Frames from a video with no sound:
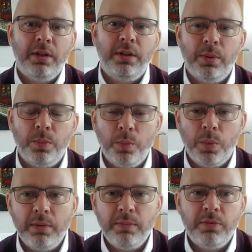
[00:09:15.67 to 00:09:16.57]
that
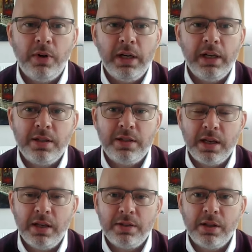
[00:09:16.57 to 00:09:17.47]
we really need to
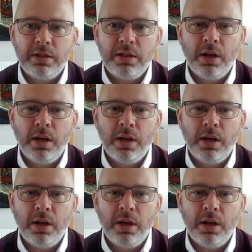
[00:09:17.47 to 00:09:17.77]
see, is that